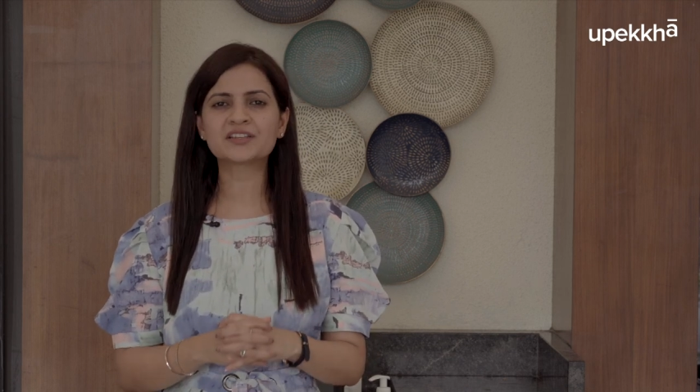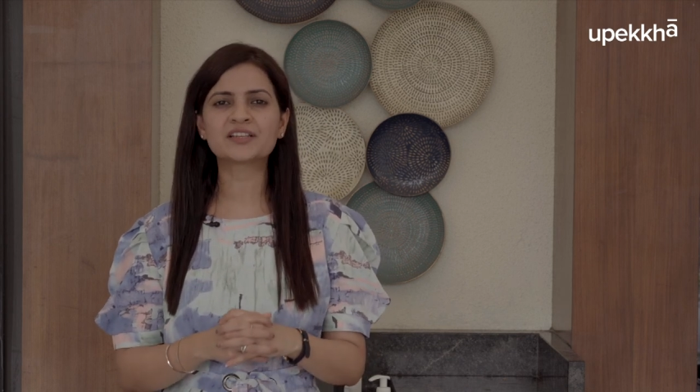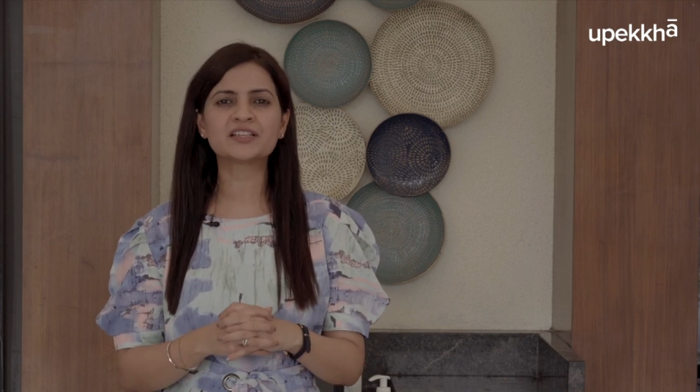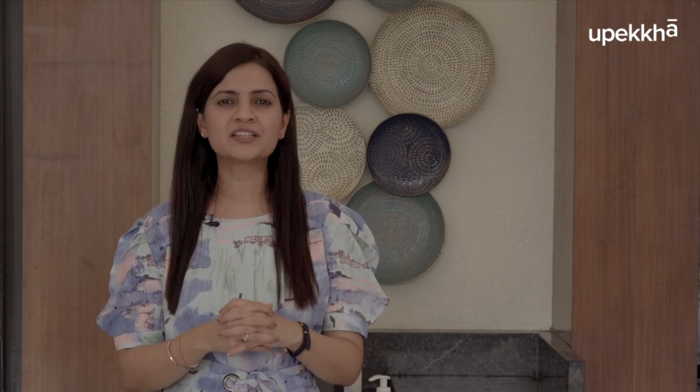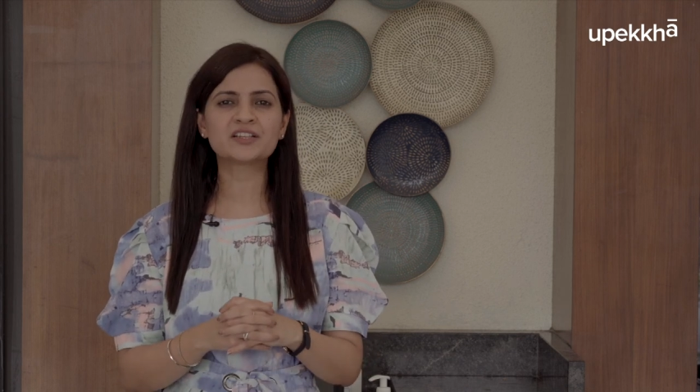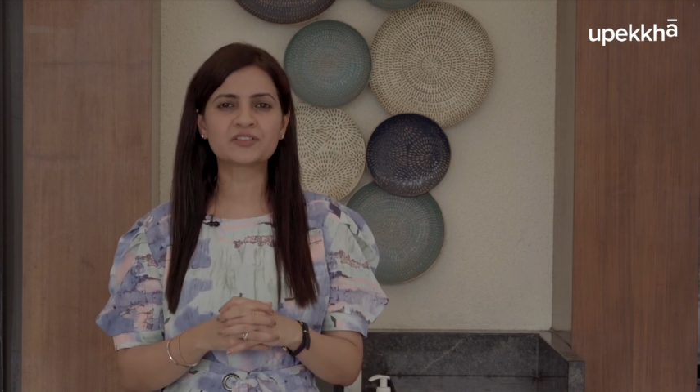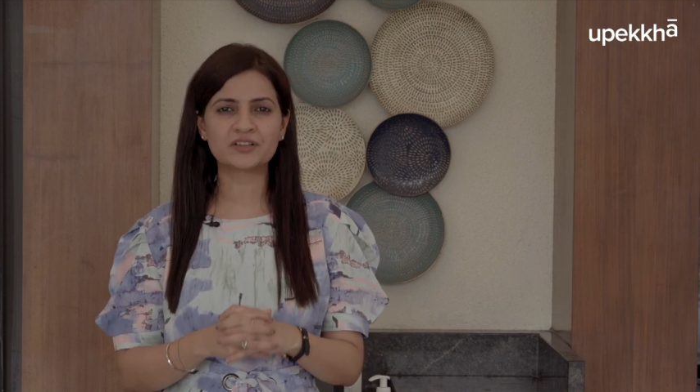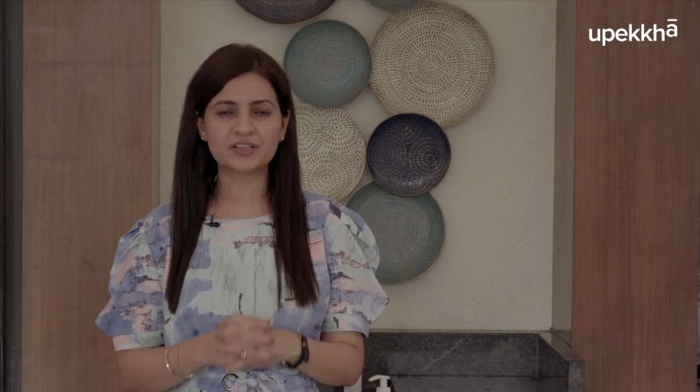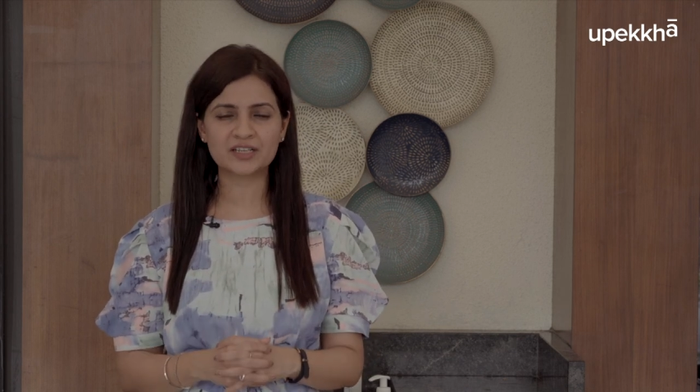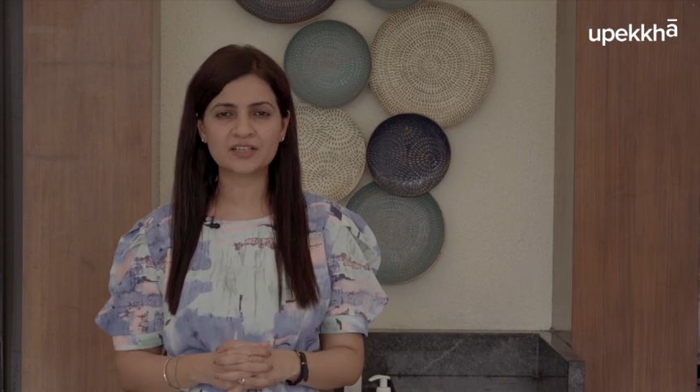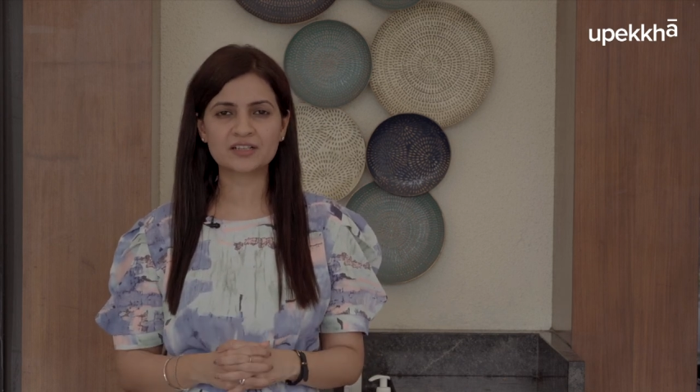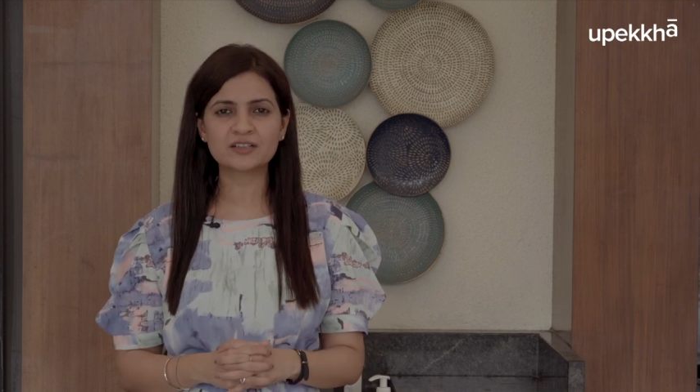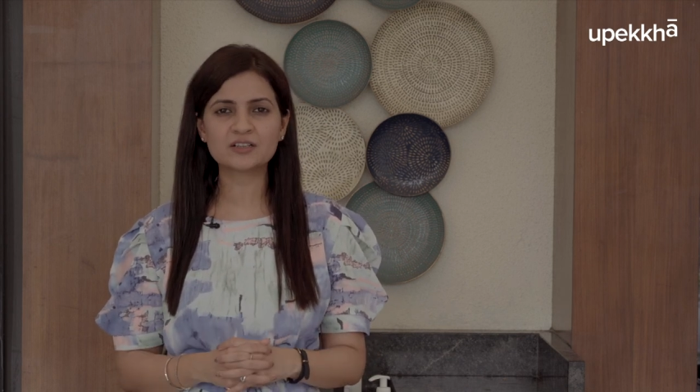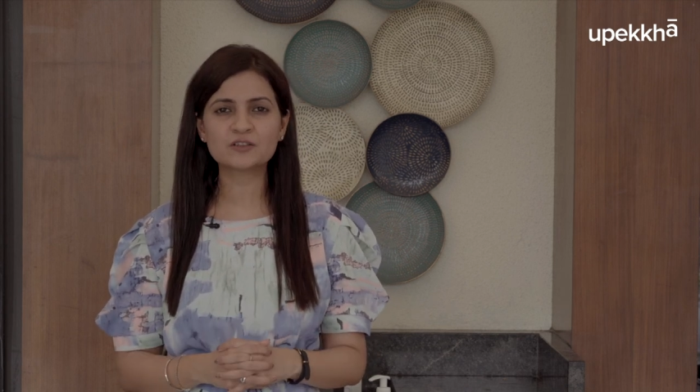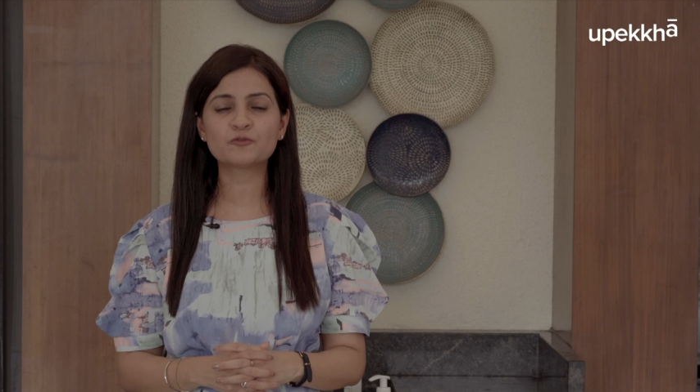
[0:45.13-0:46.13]
really
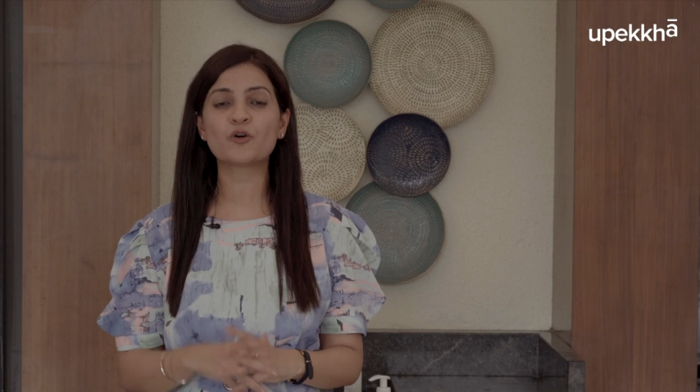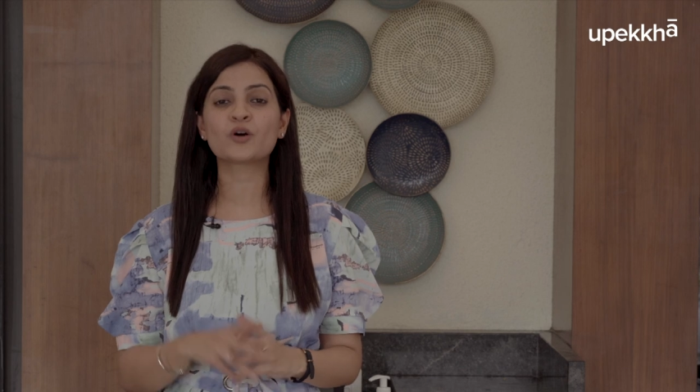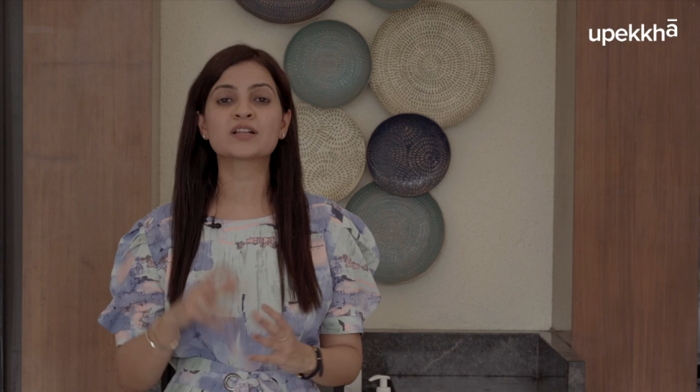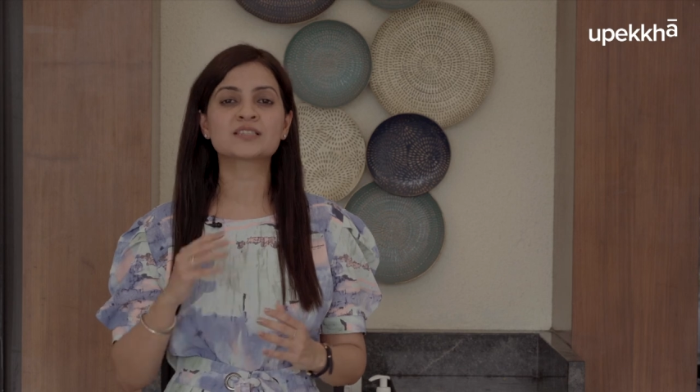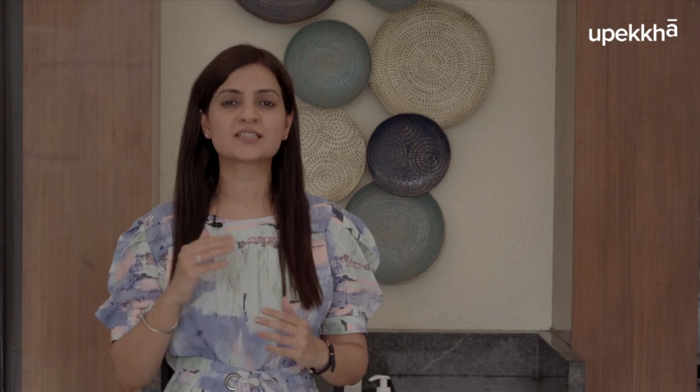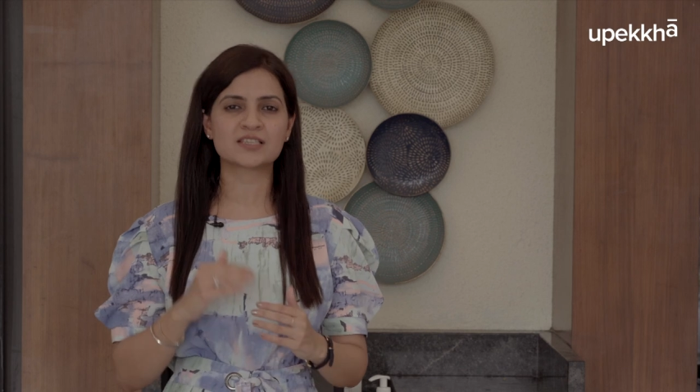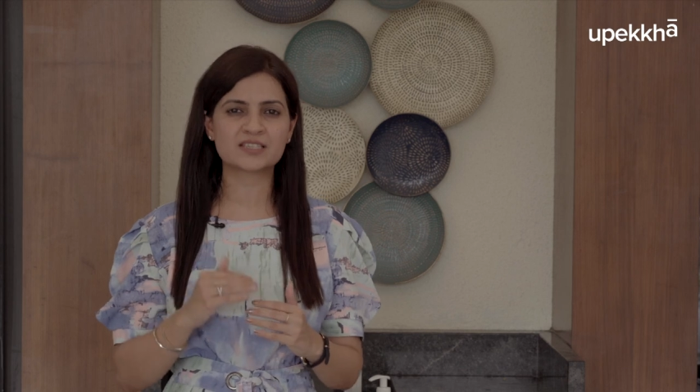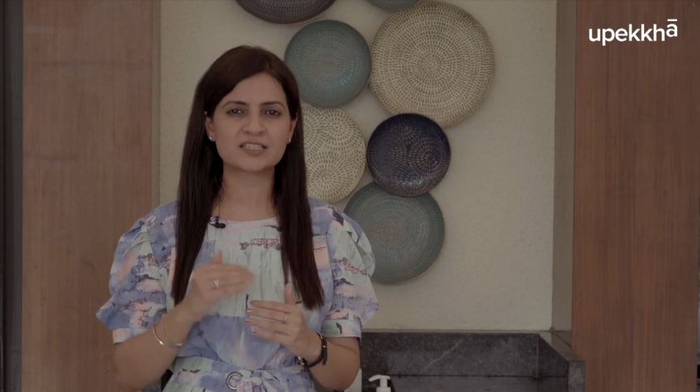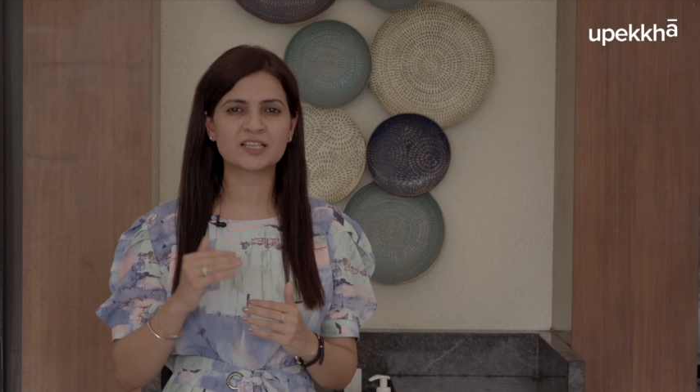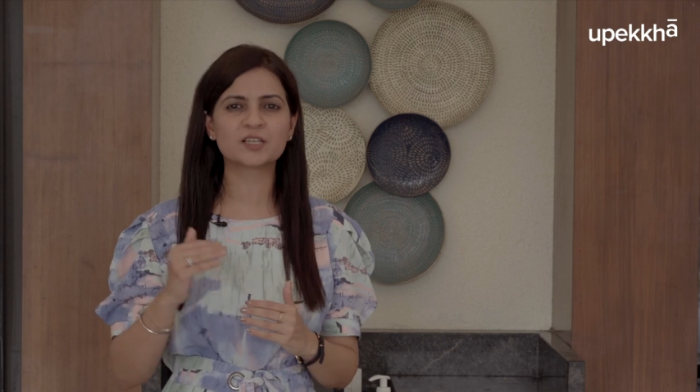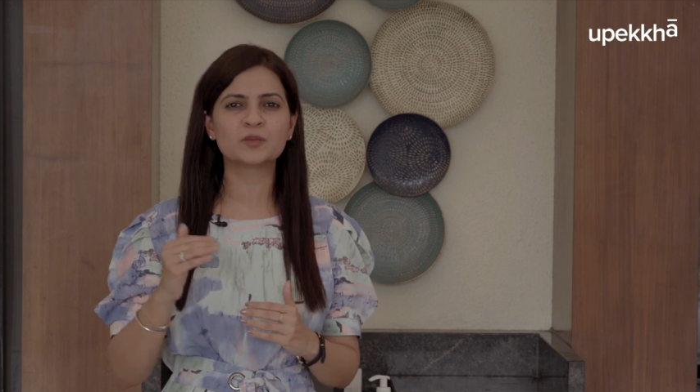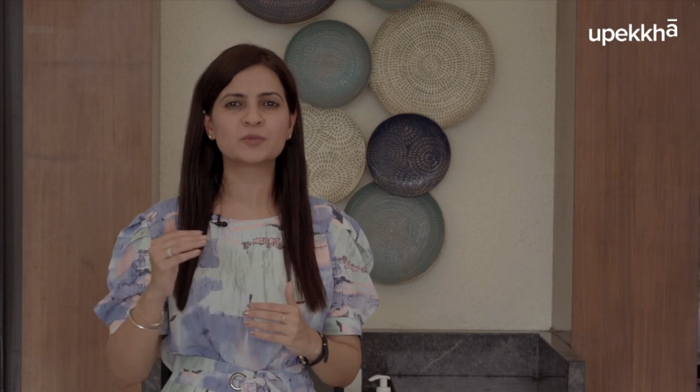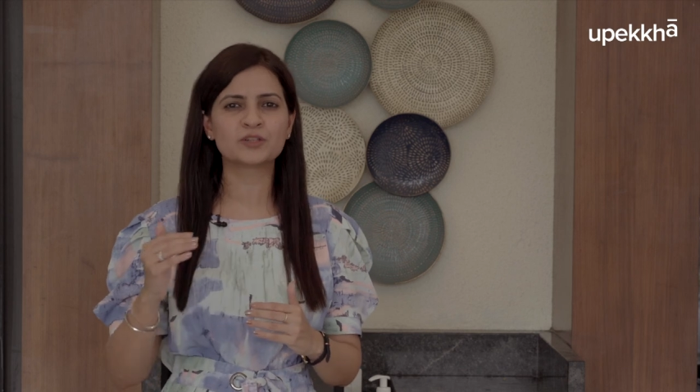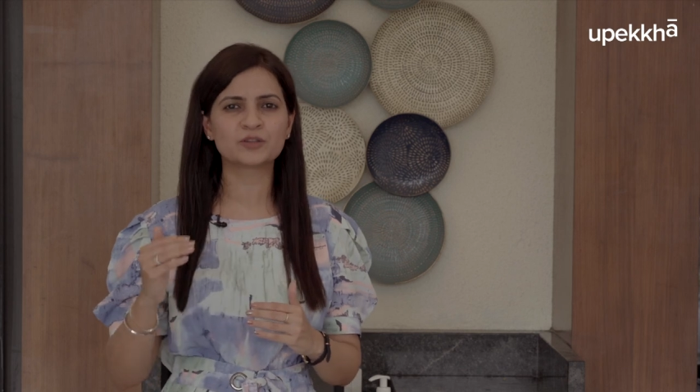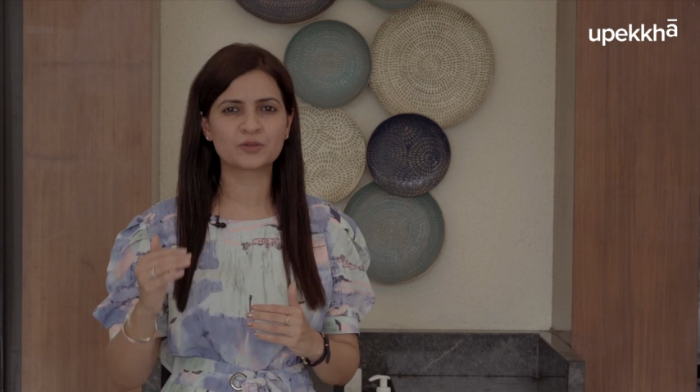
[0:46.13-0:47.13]
critical for a
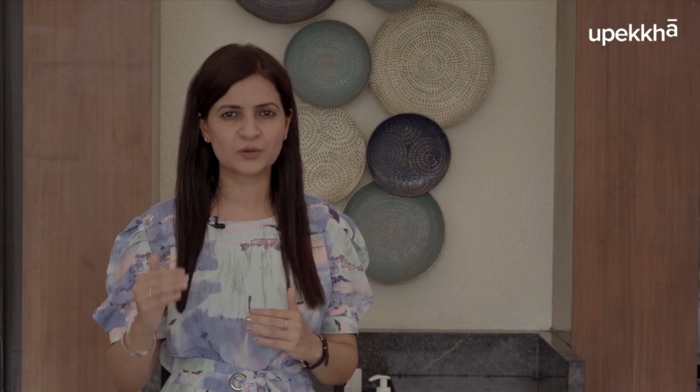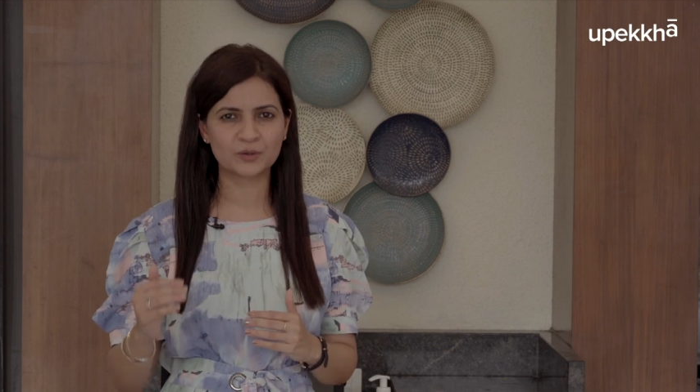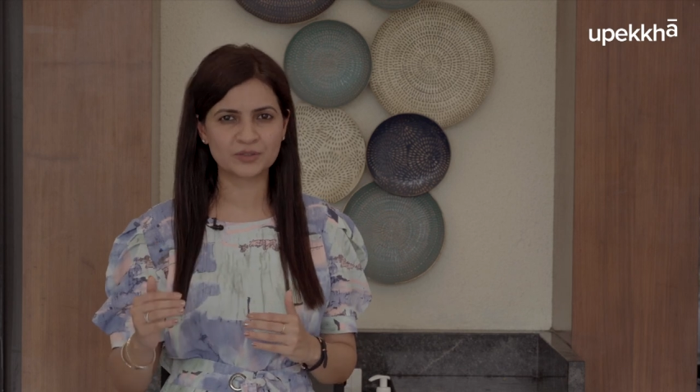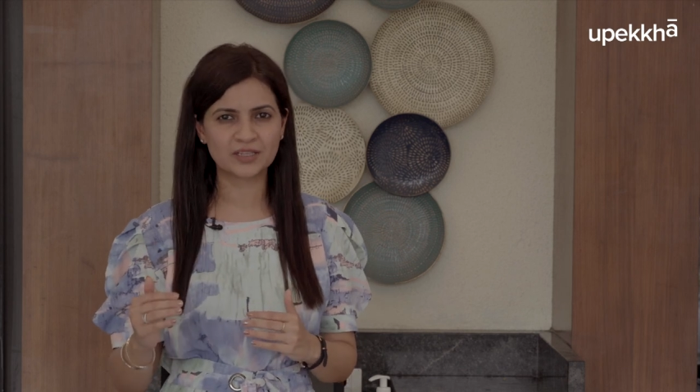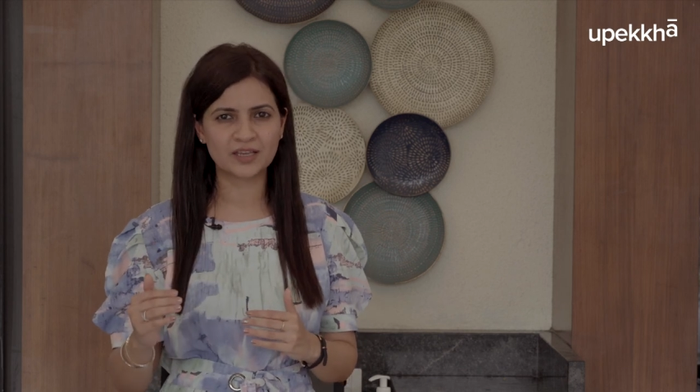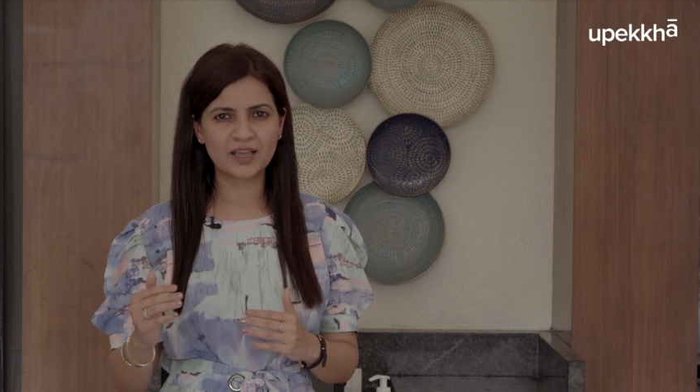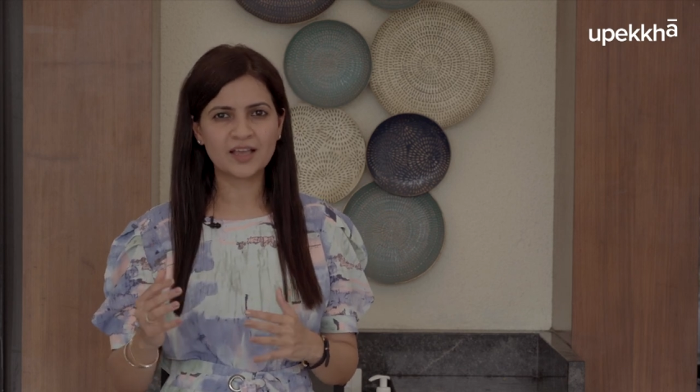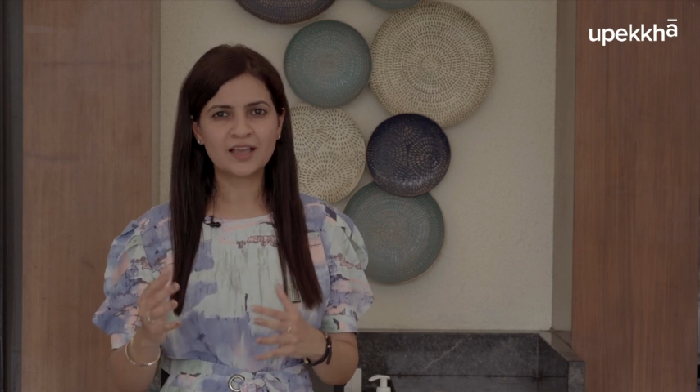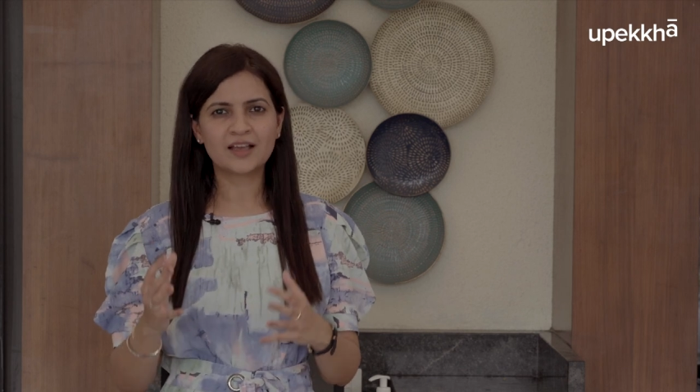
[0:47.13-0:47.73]
sustainable growth.